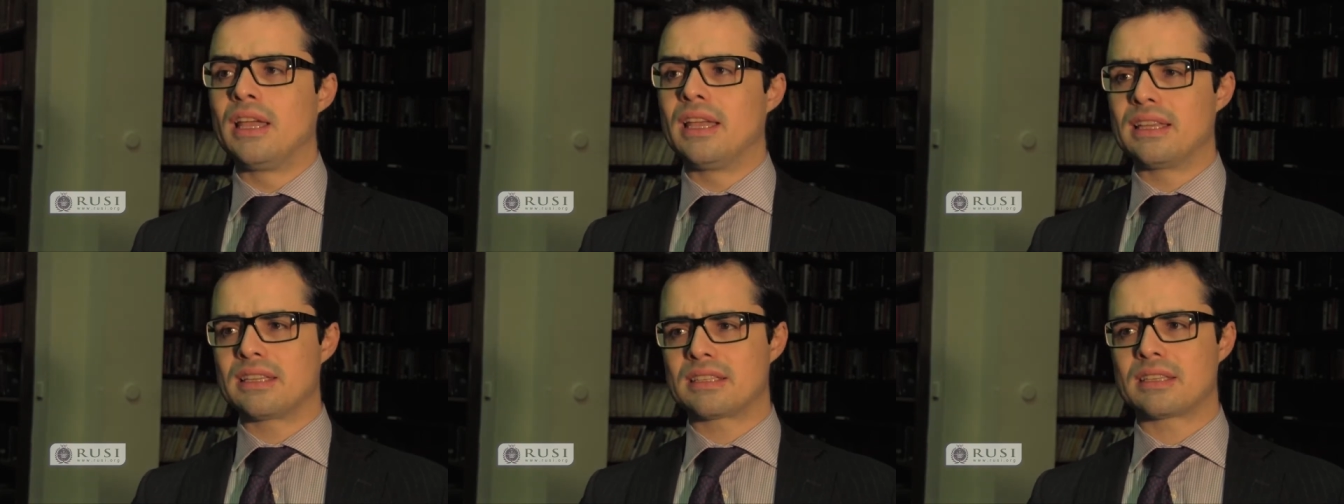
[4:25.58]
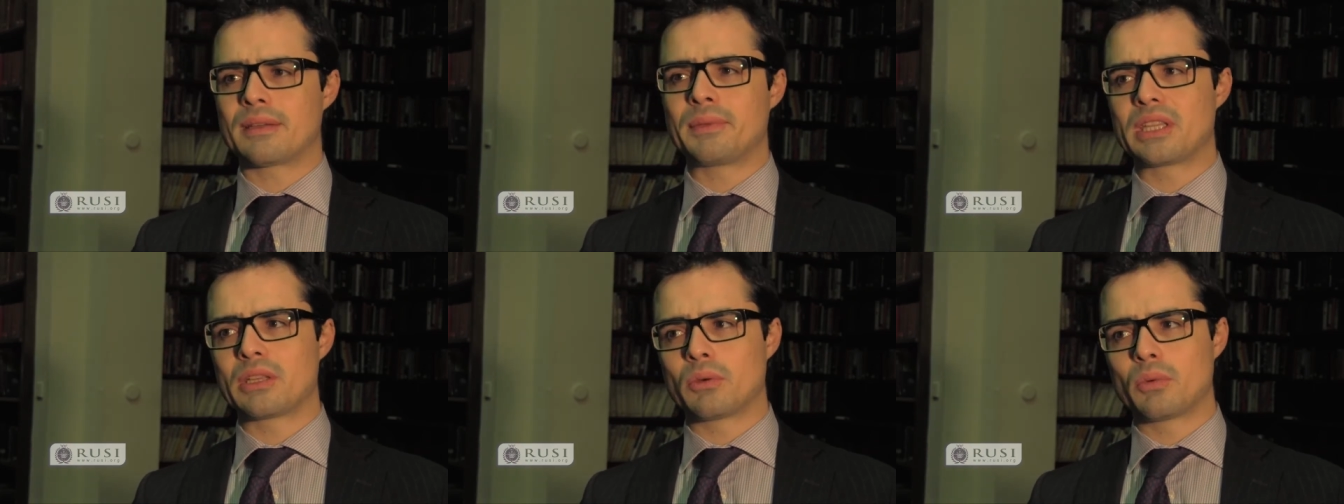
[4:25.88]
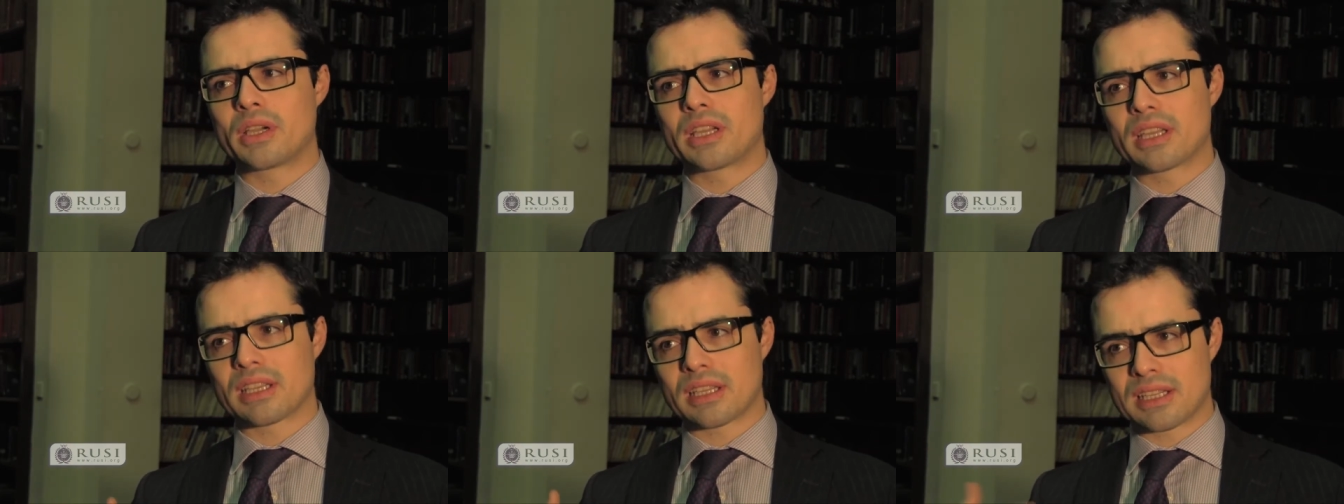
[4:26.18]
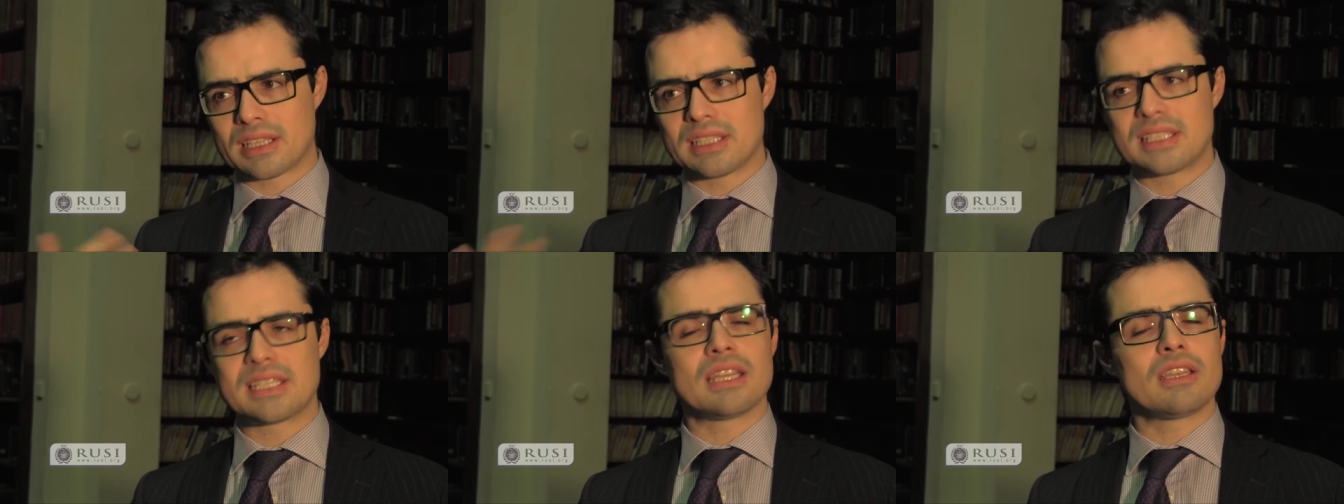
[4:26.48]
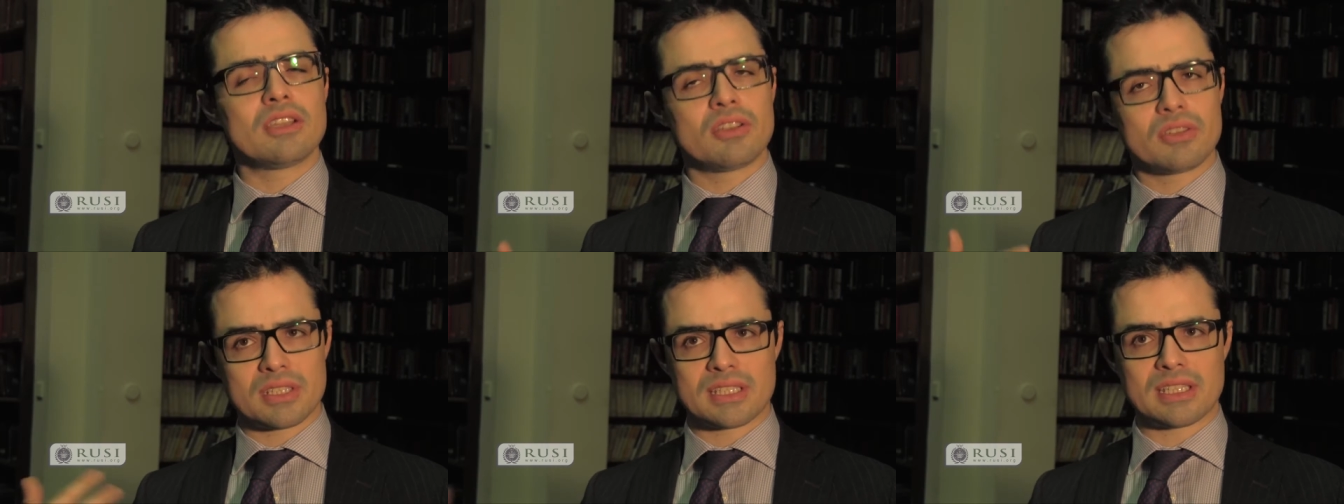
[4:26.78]
is something that we're going to
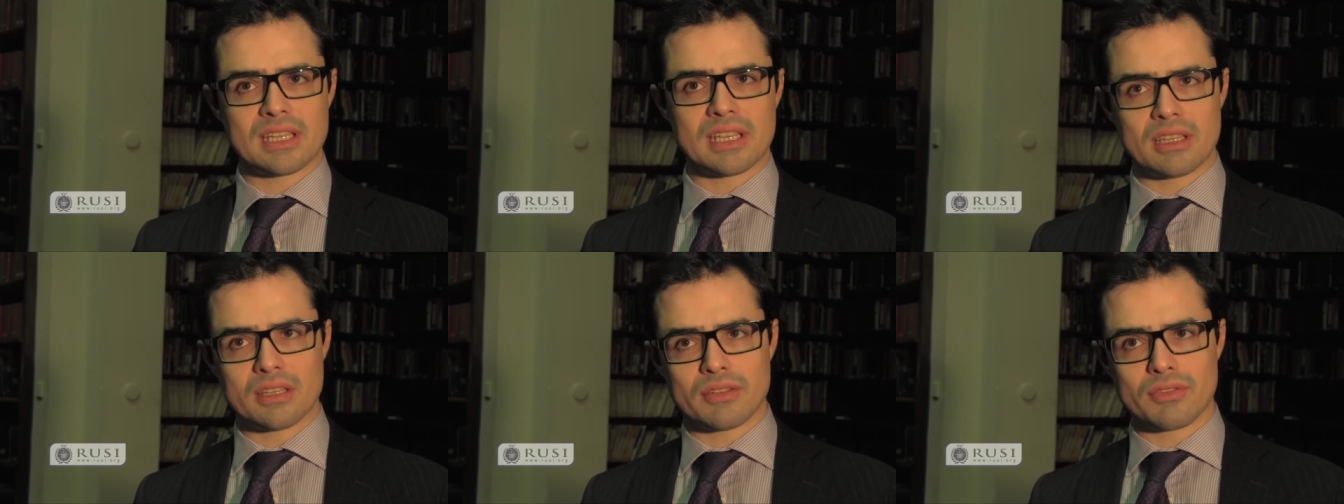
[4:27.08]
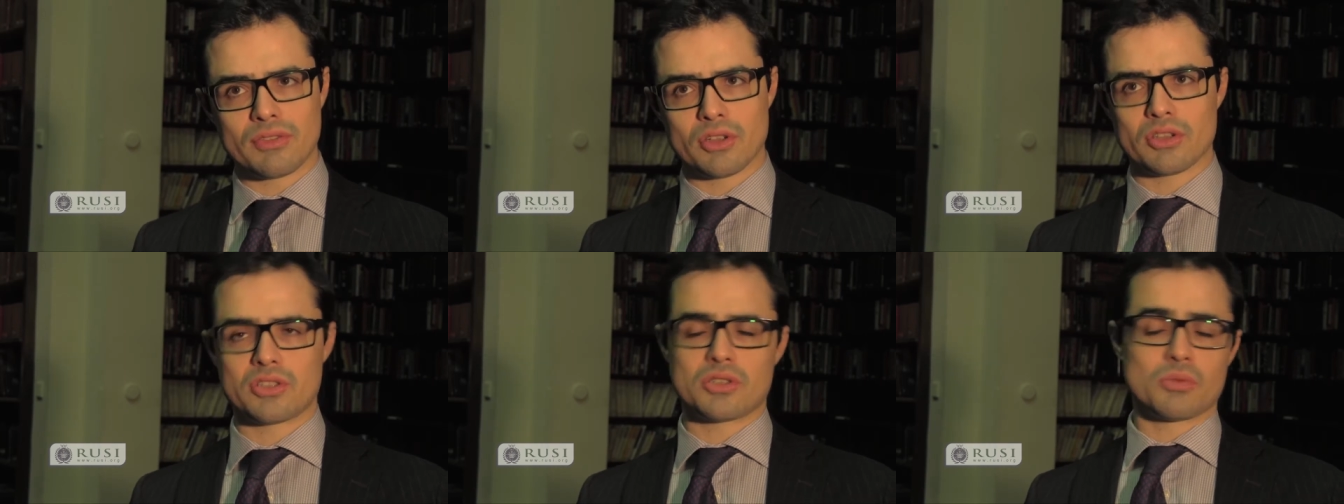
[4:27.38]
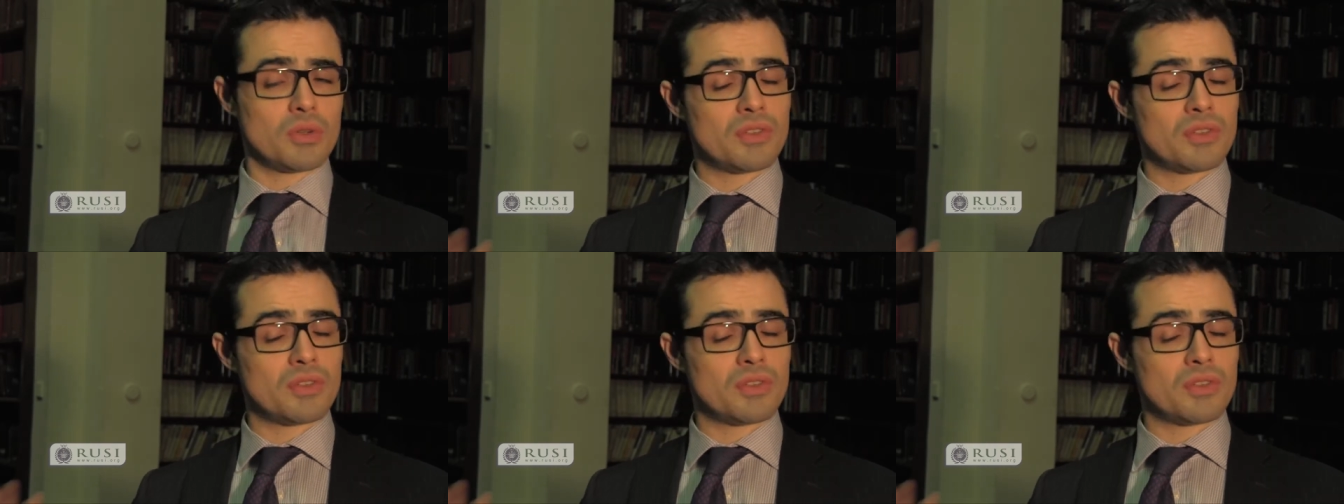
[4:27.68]
continue to see in the future.